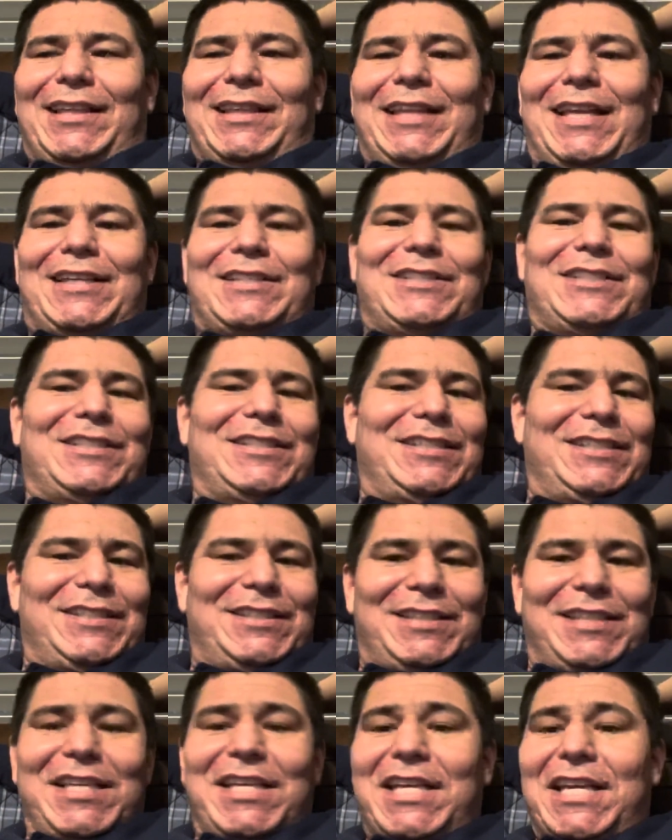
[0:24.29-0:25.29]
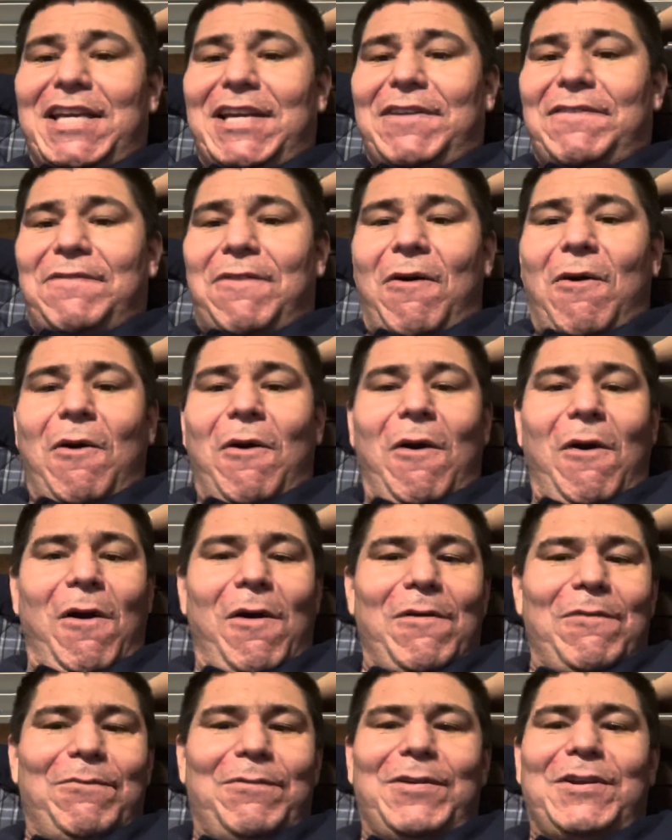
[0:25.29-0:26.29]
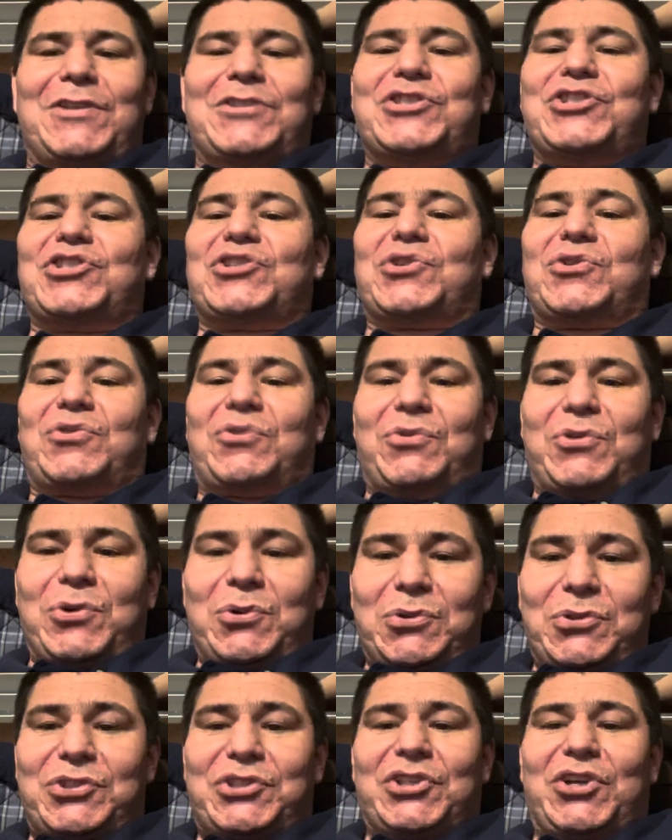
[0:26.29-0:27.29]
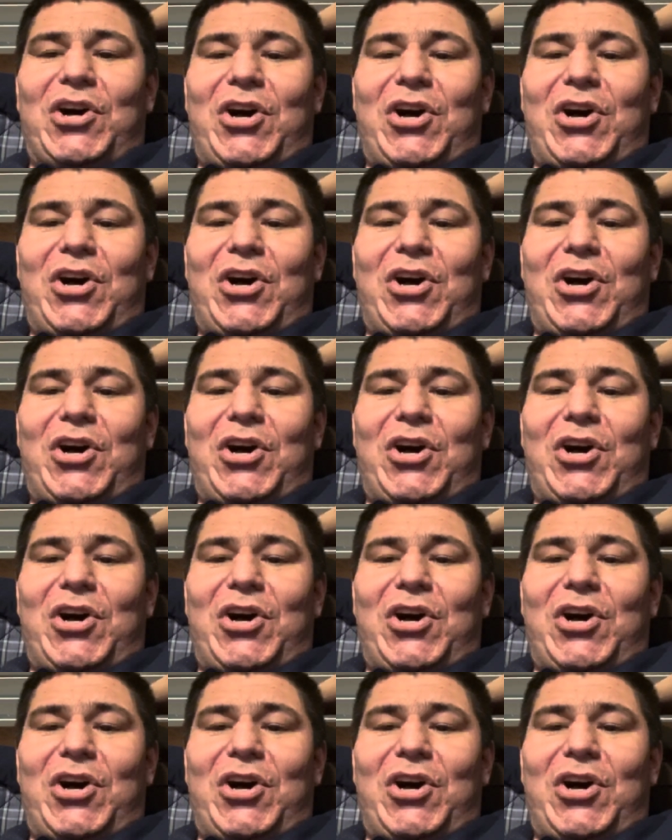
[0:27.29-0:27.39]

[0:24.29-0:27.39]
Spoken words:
that Steve Harvey screws